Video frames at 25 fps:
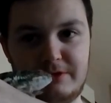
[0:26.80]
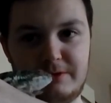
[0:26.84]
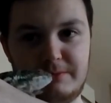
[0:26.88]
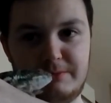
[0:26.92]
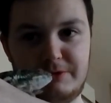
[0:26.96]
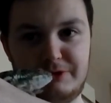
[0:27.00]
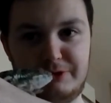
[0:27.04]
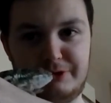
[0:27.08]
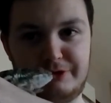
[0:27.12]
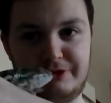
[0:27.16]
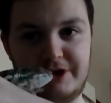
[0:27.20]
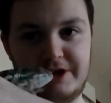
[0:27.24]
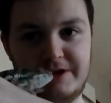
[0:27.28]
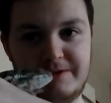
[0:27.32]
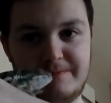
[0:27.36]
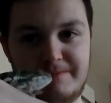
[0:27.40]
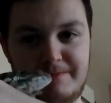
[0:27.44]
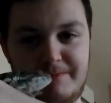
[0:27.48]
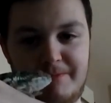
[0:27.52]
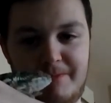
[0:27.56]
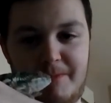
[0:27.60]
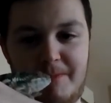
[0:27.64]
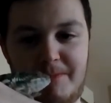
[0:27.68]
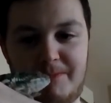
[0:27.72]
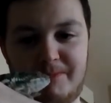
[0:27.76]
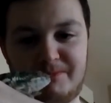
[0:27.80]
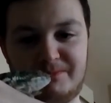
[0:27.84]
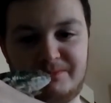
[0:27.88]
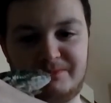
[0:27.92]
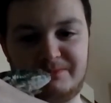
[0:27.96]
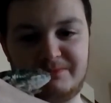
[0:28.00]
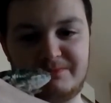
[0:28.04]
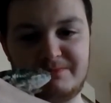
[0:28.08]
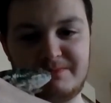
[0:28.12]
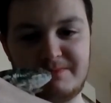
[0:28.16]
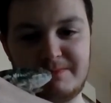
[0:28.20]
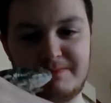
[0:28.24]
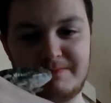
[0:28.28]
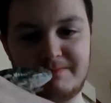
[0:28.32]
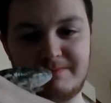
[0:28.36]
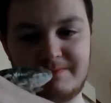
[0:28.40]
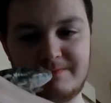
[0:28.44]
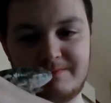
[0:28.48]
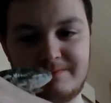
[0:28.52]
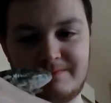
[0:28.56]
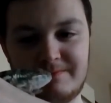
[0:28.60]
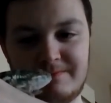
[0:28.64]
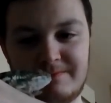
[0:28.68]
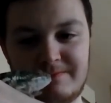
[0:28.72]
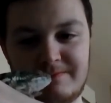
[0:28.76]
What's up, Georgie?
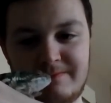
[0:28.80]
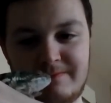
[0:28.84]
Hmm?